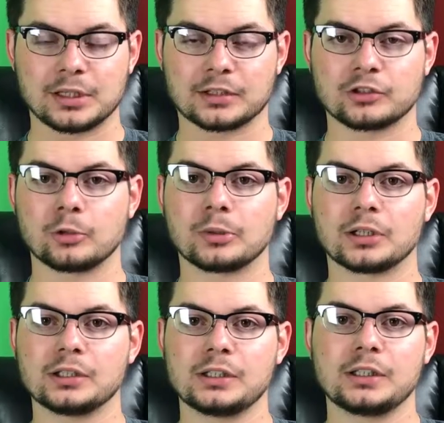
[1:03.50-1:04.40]
be
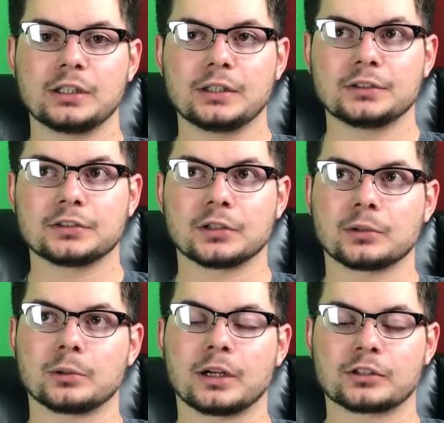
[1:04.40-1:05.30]
October.
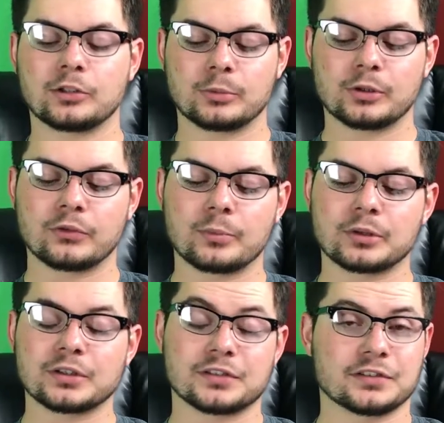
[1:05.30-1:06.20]
So October,
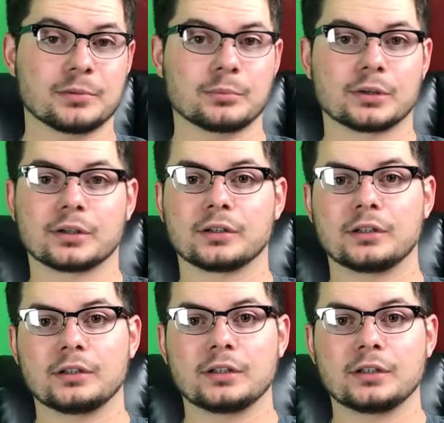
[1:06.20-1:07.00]
November, and December,